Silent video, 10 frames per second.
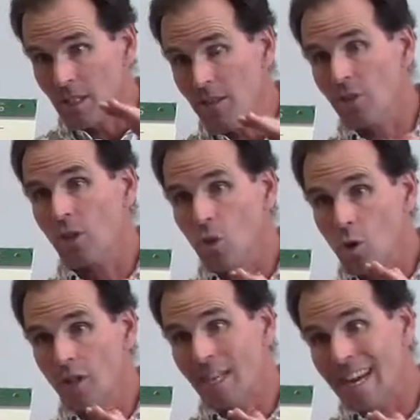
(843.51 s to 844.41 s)
different
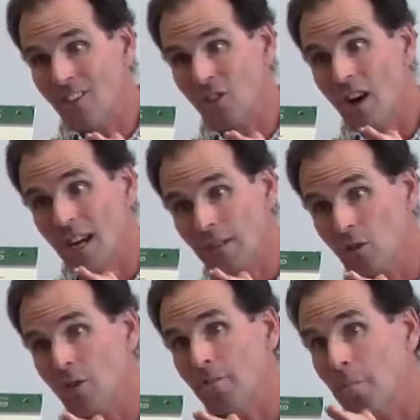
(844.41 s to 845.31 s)
quartiles on
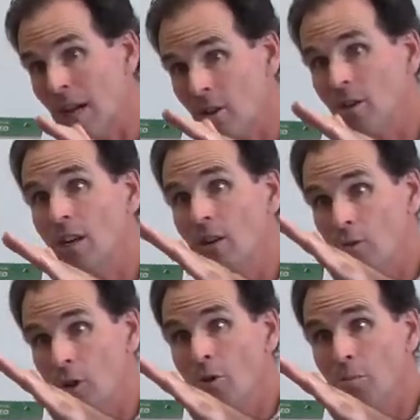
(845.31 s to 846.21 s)
sort of parallel
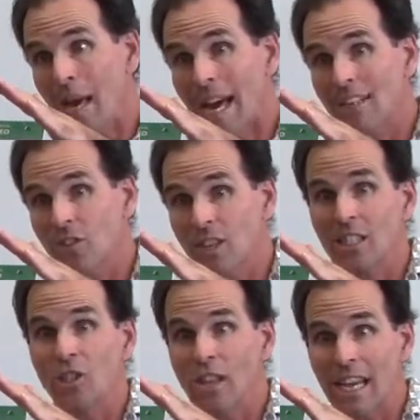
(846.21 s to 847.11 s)
growth paths
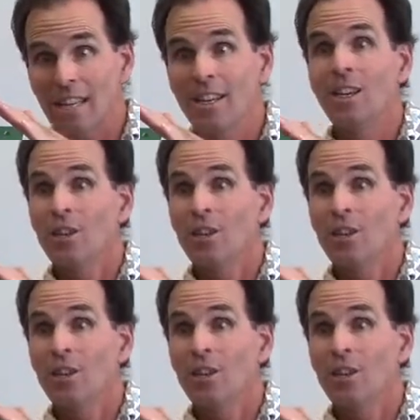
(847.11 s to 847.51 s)
such that